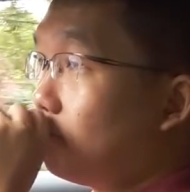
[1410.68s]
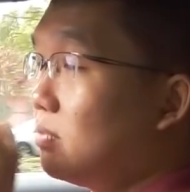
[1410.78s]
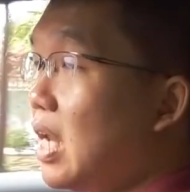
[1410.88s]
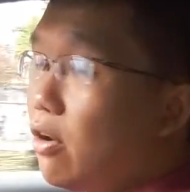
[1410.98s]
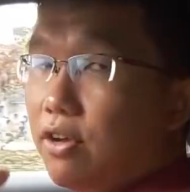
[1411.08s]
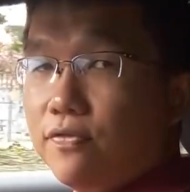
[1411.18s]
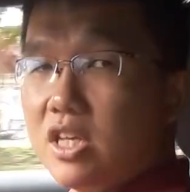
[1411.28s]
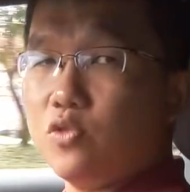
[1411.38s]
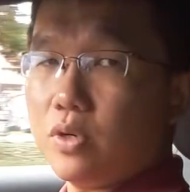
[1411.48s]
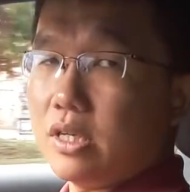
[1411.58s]
Now, if
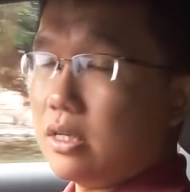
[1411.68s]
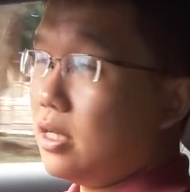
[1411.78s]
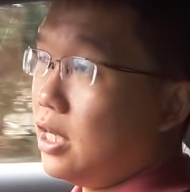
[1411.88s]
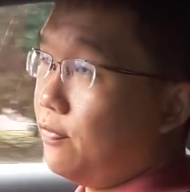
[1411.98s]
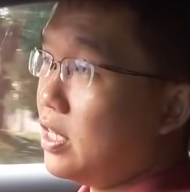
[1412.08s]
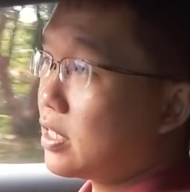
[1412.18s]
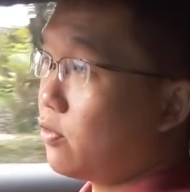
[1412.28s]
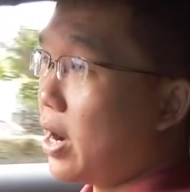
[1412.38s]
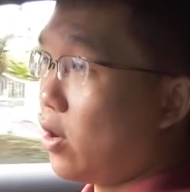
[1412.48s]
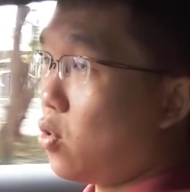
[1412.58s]
this
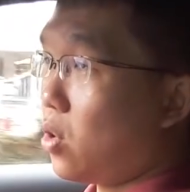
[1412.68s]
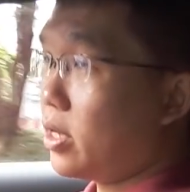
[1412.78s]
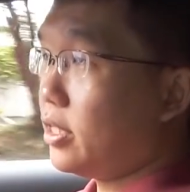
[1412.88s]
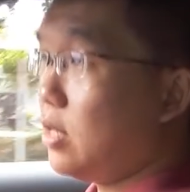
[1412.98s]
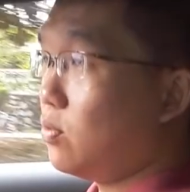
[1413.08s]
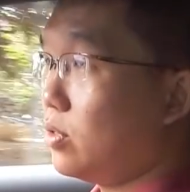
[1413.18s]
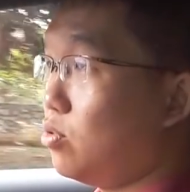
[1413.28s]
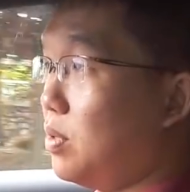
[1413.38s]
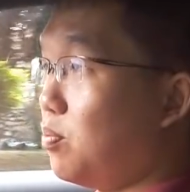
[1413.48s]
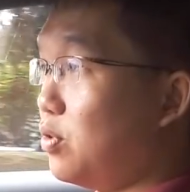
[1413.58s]
ride quality were
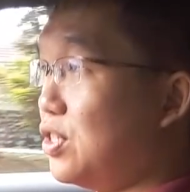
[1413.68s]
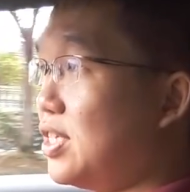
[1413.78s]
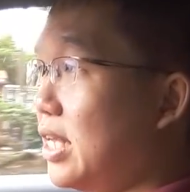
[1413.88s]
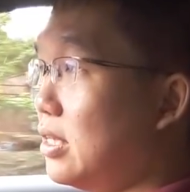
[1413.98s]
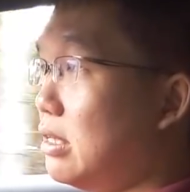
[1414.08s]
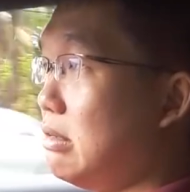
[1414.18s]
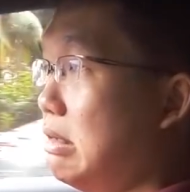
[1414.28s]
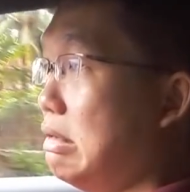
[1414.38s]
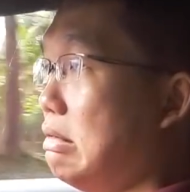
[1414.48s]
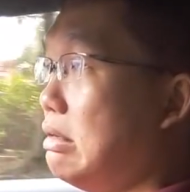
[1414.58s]
to be presented
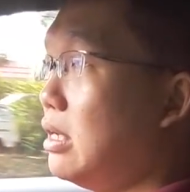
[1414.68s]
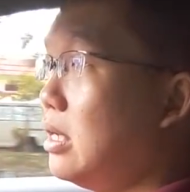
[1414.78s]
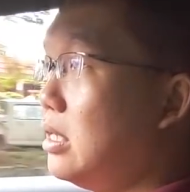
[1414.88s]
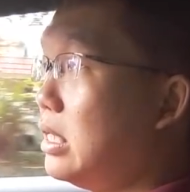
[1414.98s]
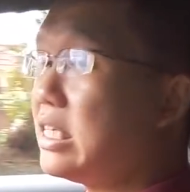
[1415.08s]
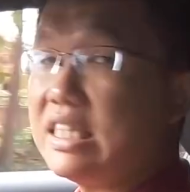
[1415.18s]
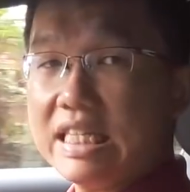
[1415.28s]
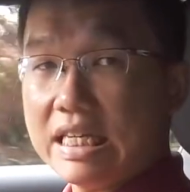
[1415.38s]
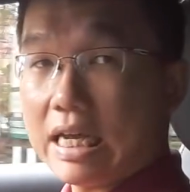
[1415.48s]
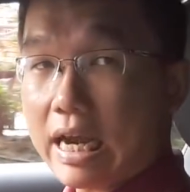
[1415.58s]
in the
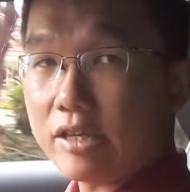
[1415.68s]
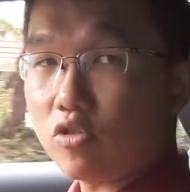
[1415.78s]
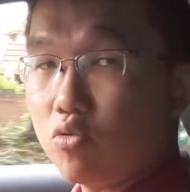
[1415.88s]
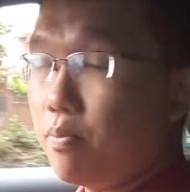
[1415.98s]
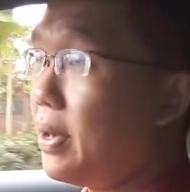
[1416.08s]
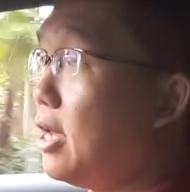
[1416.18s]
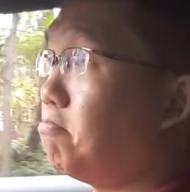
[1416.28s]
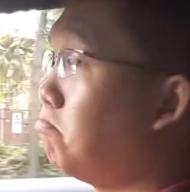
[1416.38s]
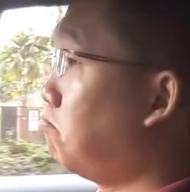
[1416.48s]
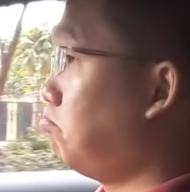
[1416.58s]
C-Class Coupe,
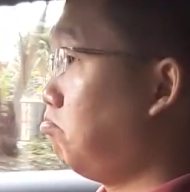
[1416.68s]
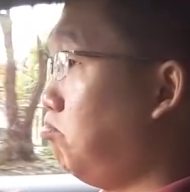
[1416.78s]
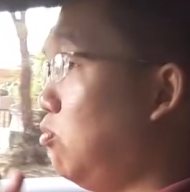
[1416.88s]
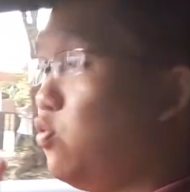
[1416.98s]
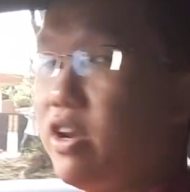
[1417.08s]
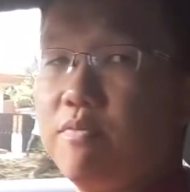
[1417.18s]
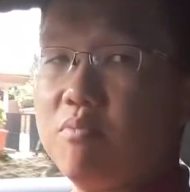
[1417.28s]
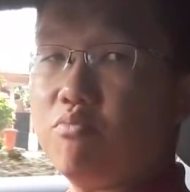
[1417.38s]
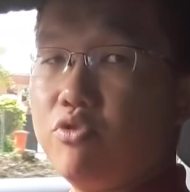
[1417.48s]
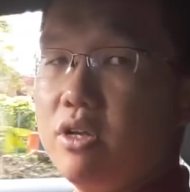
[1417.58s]
this would have
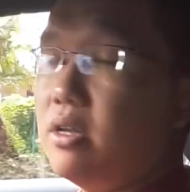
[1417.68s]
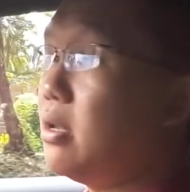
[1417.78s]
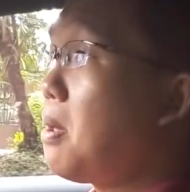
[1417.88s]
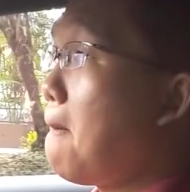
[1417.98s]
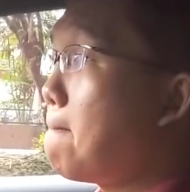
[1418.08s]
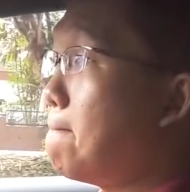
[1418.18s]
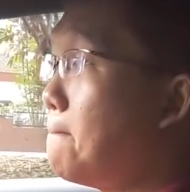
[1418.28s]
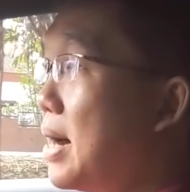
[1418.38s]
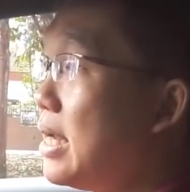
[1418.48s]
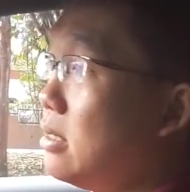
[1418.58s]
been brilliant.
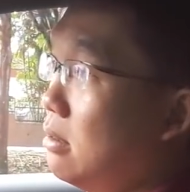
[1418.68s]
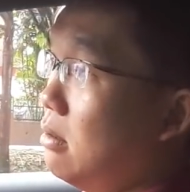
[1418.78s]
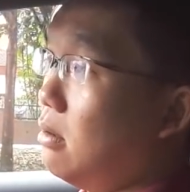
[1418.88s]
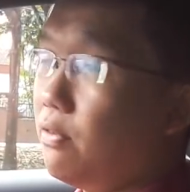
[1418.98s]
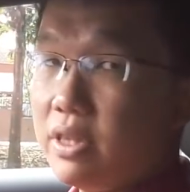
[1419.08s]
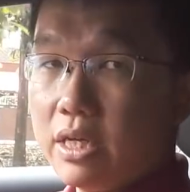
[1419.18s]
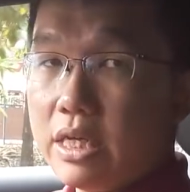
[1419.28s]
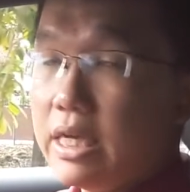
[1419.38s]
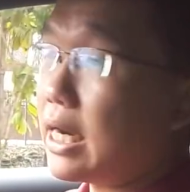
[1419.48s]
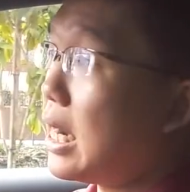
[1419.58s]
But with the
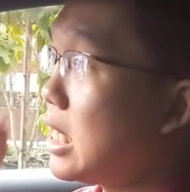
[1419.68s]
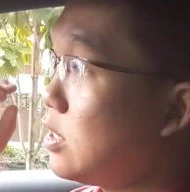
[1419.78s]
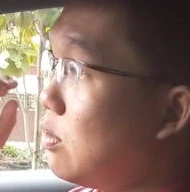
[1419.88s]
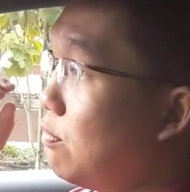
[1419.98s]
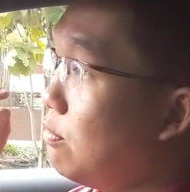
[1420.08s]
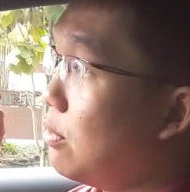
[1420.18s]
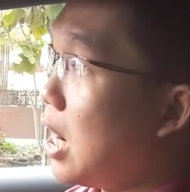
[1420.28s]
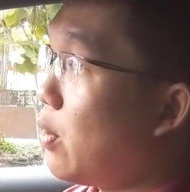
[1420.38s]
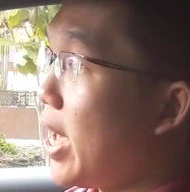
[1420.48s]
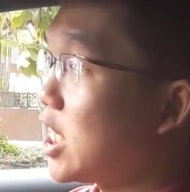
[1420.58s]
E-Class,
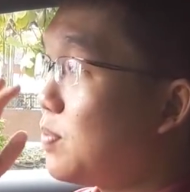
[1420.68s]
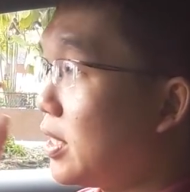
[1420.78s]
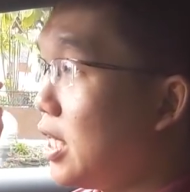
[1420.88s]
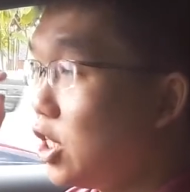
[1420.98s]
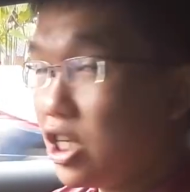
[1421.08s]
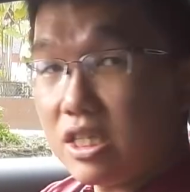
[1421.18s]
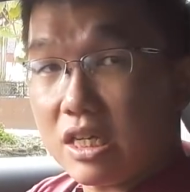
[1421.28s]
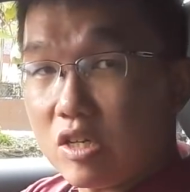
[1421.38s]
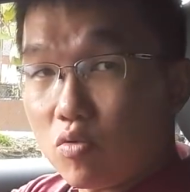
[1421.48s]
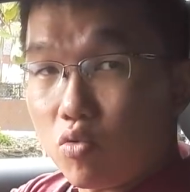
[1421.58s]
our expectations
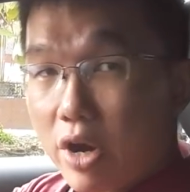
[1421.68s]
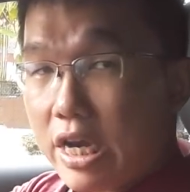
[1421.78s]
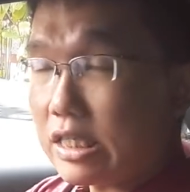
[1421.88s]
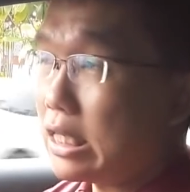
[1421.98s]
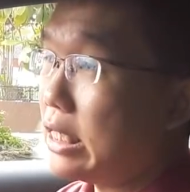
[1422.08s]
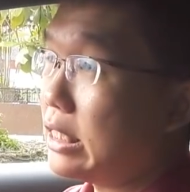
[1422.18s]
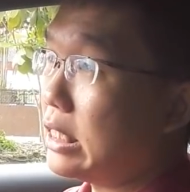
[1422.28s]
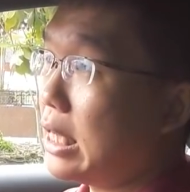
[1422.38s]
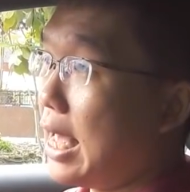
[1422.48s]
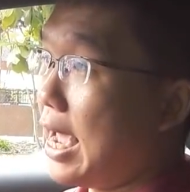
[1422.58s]
is raised a
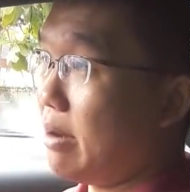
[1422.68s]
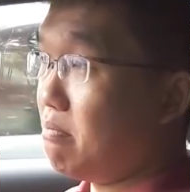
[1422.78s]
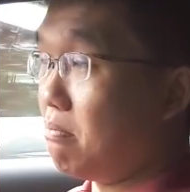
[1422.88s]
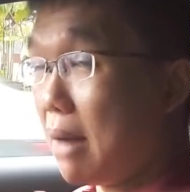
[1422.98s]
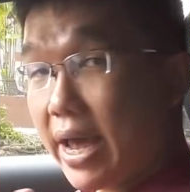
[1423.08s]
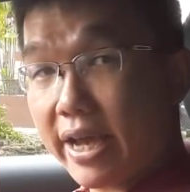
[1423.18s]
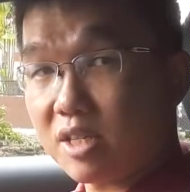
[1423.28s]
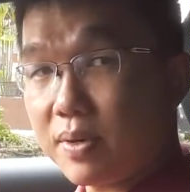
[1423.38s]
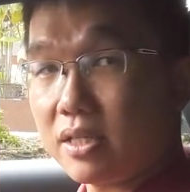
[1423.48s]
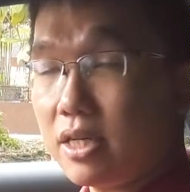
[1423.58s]
little, and my
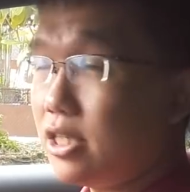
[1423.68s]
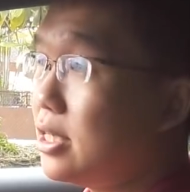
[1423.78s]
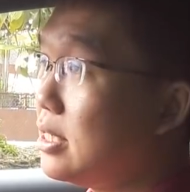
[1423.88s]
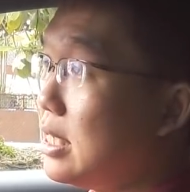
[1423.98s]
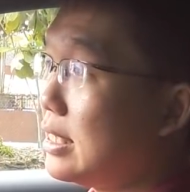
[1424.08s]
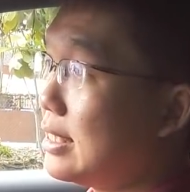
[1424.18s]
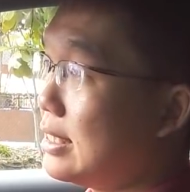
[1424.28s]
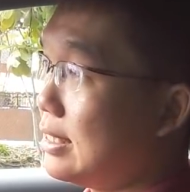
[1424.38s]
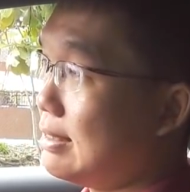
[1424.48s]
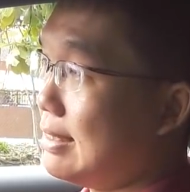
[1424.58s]
expectations
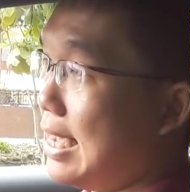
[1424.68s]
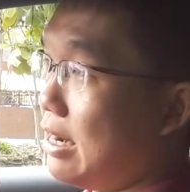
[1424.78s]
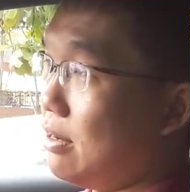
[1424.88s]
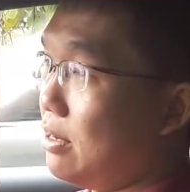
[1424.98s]
is that